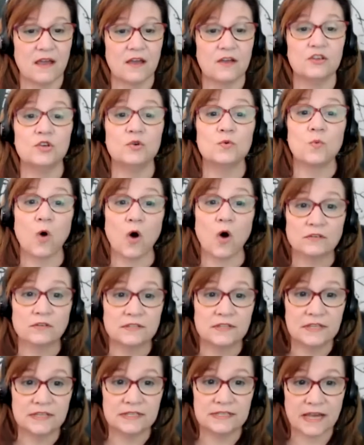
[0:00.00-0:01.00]
You walk
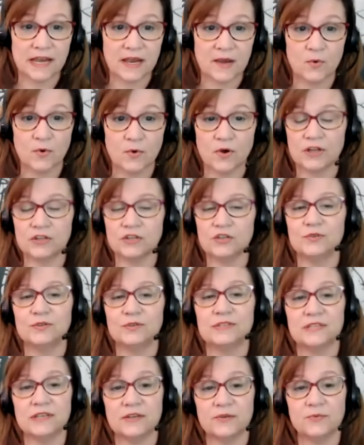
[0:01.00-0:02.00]
to the table and you
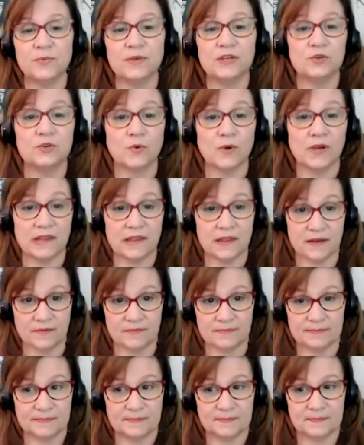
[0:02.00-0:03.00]
sit between them.